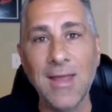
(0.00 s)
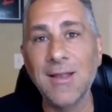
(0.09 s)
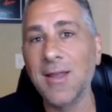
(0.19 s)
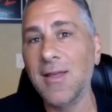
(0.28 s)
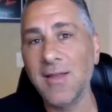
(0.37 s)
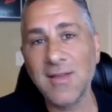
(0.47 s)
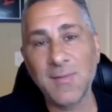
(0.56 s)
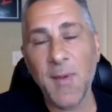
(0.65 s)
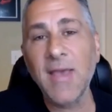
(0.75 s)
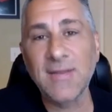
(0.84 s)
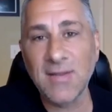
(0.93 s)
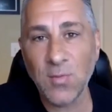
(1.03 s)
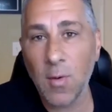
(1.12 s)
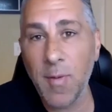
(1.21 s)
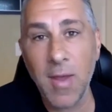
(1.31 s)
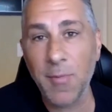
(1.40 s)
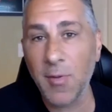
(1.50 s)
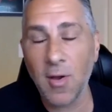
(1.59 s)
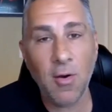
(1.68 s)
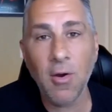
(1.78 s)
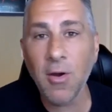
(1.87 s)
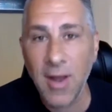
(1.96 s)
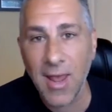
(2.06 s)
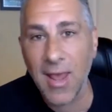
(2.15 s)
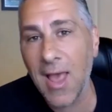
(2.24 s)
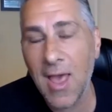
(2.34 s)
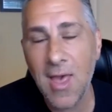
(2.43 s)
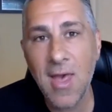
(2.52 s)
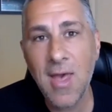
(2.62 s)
into the spaces where people are hurting